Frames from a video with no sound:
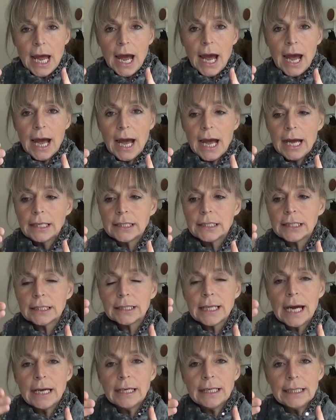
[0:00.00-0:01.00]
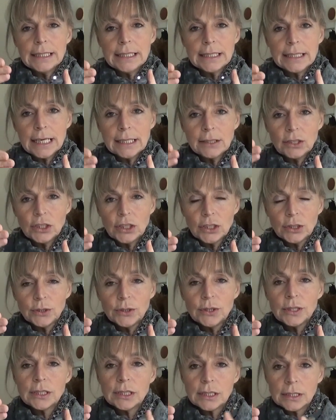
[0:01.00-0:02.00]
And that is then
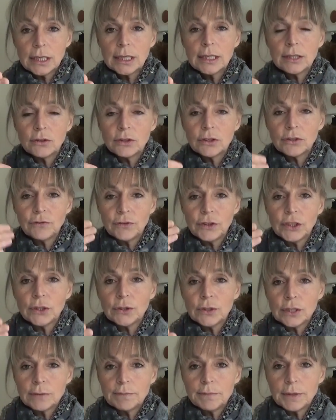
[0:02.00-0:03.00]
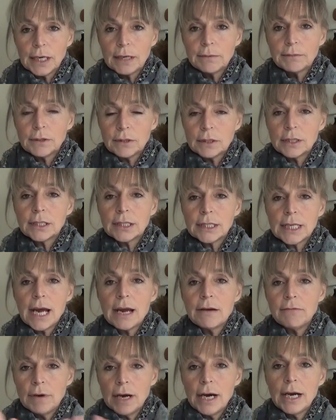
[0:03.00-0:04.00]
used in order for you to be able to
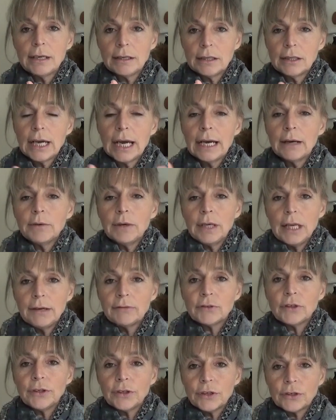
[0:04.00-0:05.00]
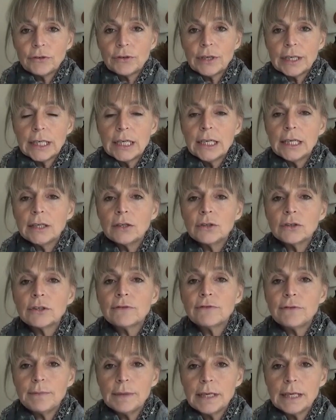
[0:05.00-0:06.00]
say, right, okay, well, I've got the credit in order
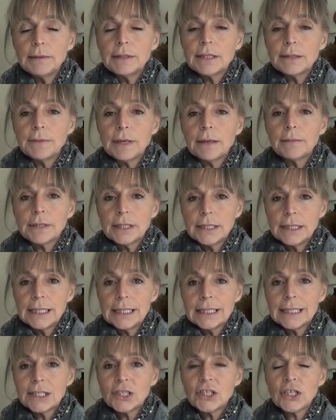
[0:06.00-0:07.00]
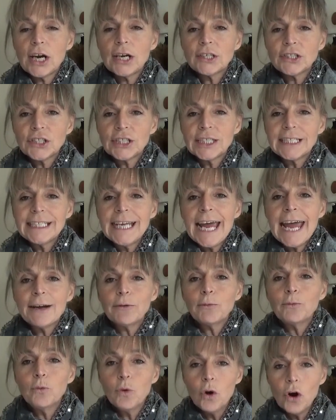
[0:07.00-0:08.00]
for me to be able to discharge the
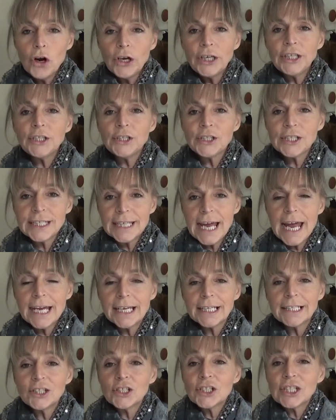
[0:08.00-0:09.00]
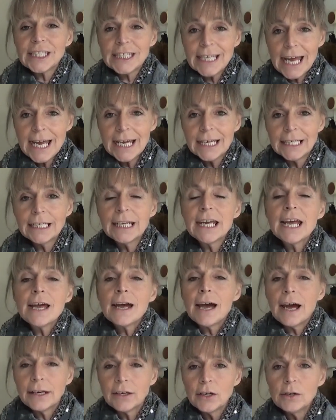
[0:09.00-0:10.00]
debt. What are you saying? You're saying,
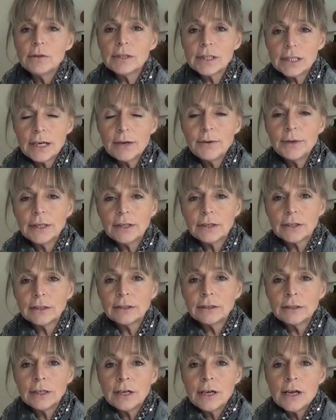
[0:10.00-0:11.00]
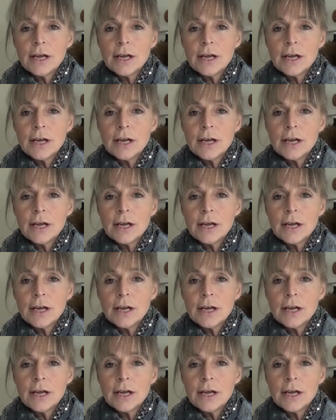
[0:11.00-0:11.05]
I know what's going on.